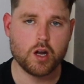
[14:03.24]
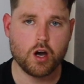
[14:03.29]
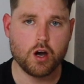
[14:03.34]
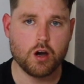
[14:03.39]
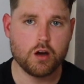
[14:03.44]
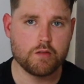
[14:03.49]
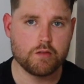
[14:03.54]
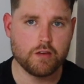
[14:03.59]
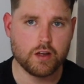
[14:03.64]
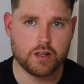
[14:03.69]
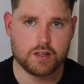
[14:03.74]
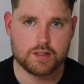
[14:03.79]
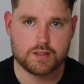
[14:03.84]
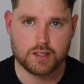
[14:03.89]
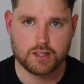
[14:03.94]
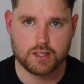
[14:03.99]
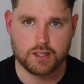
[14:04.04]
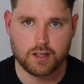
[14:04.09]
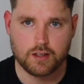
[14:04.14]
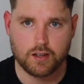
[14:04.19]
over is
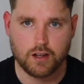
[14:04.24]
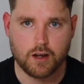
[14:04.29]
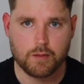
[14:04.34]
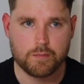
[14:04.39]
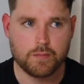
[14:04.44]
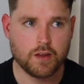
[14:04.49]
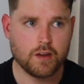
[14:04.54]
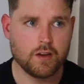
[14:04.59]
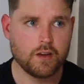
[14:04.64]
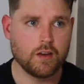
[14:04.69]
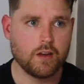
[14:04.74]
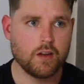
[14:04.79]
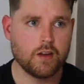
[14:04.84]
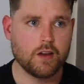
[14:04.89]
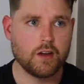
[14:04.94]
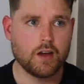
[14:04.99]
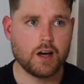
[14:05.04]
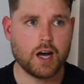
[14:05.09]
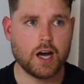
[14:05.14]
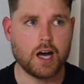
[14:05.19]
a killer."
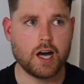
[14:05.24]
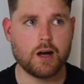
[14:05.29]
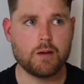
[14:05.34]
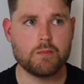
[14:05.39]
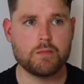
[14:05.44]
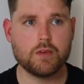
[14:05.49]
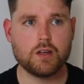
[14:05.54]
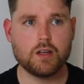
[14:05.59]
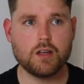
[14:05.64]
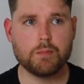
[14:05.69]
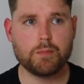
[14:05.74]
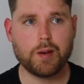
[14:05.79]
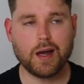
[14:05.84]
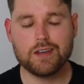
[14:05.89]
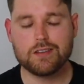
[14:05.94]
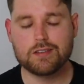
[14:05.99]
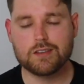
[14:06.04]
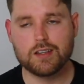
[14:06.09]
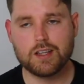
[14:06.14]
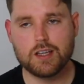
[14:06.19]

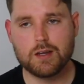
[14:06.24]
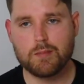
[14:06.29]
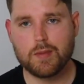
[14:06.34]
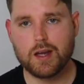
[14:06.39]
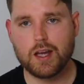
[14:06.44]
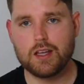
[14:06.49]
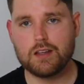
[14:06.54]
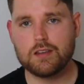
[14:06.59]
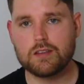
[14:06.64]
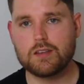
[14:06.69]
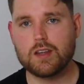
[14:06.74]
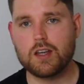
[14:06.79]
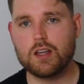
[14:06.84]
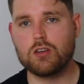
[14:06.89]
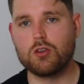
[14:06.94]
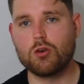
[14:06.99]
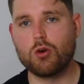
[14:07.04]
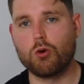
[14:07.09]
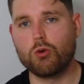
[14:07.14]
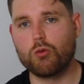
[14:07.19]
Basically, it means
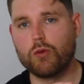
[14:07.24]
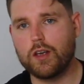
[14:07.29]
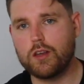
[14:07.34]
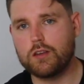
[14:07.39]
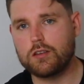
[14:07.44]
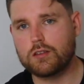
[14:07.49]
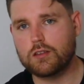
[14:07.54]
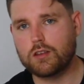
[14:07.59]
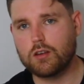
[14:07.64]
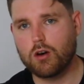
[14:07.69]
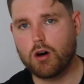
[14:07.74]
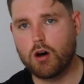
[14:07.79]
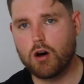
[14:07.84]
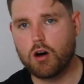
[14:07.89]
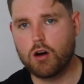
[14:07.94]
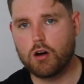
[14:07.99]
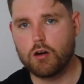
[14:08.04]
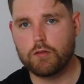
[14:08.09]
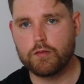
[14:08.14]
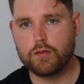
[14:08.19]
that your risk
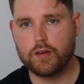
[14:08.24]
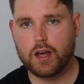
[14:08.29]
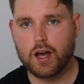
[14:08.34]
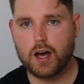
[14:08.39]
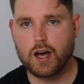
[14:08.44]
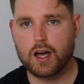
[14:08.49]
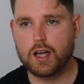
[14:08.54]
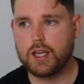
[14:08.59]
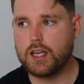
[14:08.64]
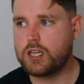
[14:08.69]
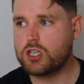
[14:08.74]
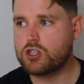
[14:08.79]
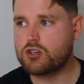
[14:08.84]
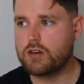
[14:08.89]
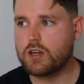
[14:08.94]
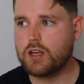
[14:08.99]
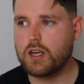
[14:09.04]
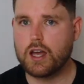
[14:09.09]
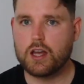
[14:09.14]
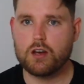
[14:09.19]
of
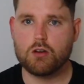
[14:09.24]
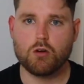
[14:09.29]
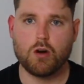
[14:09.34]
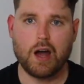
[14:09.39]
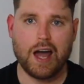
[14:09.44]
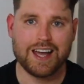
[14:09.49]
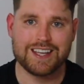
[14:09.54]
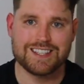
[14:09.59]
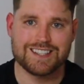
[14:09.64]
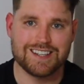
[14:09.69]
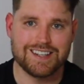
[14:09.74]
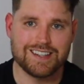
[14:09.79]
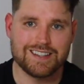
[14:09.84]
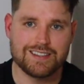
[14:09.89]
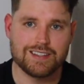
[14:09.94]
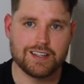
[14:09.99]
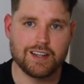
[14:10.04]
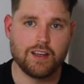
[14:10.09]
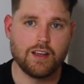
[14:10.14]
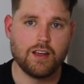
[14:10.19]
injury and or
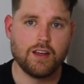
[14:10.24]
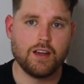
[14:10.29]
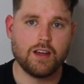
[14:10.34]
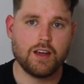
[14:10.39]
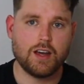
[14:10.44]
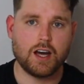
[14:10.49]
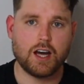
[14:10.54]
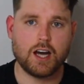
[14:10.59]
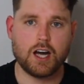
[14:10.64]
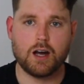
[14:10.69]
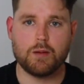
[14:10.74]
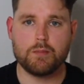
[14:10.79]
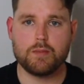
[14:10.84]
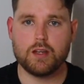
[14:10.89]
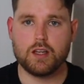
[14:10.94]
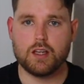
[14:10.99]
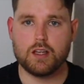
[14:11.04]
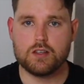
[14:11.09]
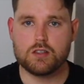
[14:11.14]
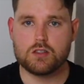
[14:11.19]
accident
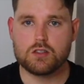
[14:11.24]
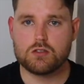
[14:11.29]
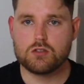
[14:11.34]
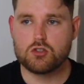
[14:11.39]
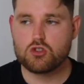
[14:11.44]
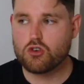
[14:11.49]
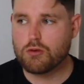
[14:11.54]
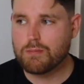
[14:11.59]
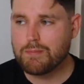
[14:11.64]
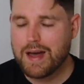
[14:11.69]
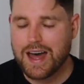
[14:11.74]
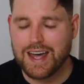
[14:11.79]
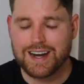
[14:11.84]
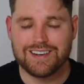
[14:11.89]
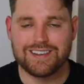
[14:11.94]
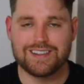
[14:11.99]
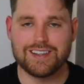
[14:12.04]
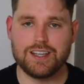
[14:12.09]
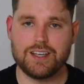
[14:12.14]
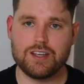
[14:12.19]
is
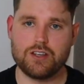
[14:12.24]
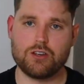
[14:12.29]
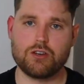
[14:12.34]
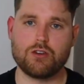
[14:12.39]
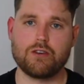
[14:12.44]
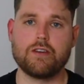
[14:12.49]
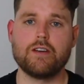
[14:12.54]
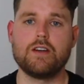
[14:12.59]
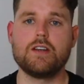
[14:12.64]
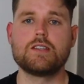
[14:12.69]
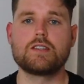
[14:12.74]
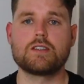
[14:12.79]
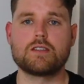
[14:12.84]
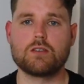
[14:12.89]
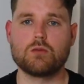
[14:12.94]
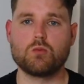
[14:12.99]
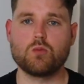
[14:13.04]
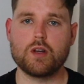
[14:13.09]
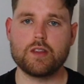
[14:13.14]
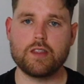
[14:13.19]
dramatically
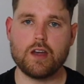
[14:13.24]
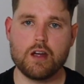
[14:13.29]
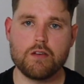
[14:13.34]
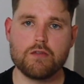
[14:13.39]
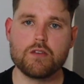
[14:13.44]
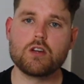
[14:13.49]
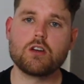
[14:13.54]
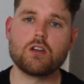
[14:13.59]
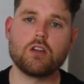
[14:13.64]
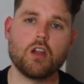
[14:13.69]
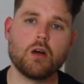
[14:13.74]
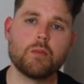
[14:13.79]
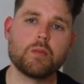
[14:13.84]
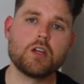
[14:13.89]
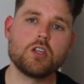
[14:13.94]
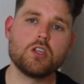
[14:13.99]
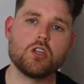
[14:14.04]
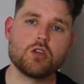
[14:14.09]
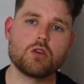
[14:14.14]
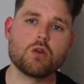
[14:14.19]
increased with every
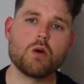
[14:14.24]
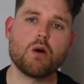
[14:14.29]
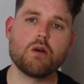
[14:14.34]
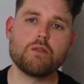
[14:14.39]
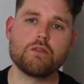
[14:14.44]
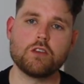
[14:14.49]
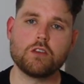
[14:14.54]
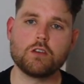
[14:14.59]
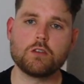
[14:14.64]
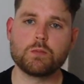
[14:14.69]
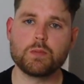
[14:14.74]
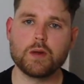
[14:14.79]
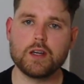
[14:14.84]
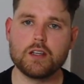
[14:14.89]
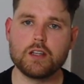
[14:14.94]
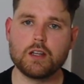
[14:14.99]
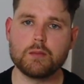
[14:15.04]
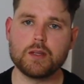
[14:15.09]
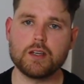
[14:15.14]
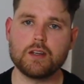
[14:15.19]
kilometre you go over the
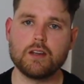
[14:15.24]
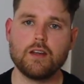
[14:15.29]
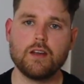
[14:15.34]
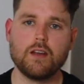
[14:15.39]
speed limit.